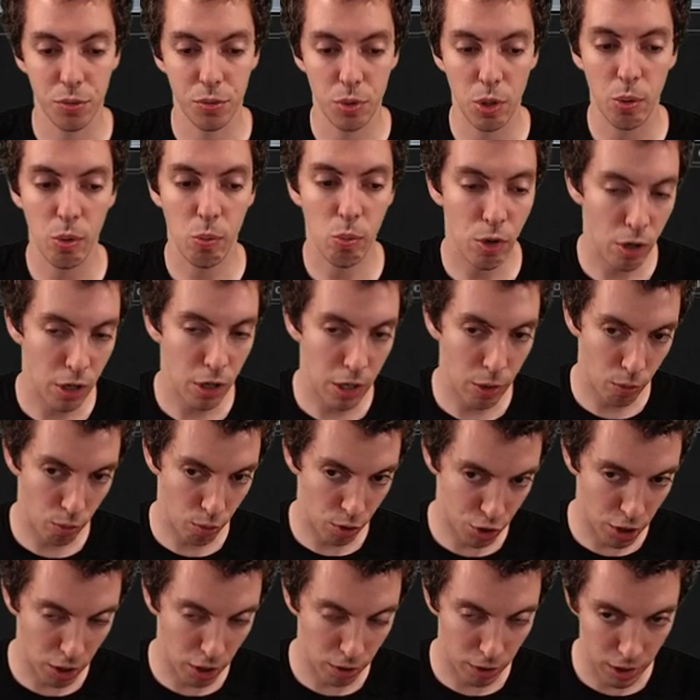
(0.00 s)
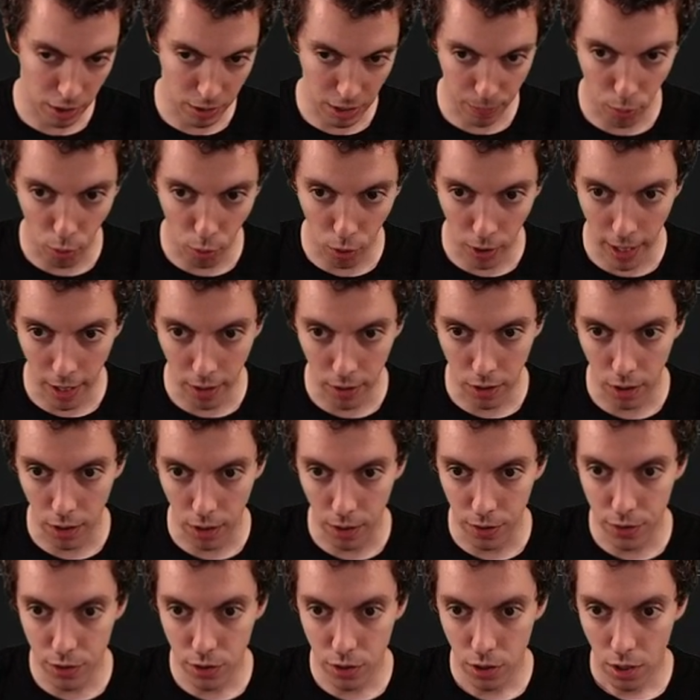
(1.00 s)
We, we already were struggling to like board out
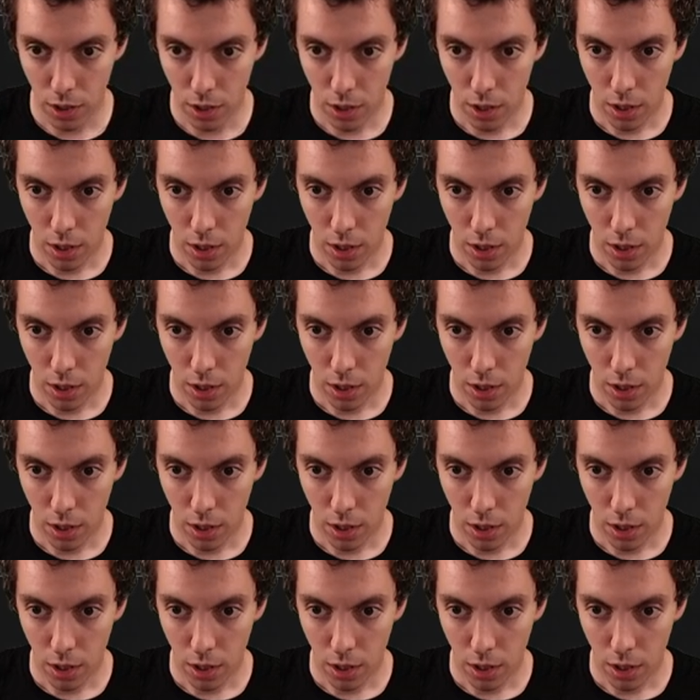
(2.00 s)
cards.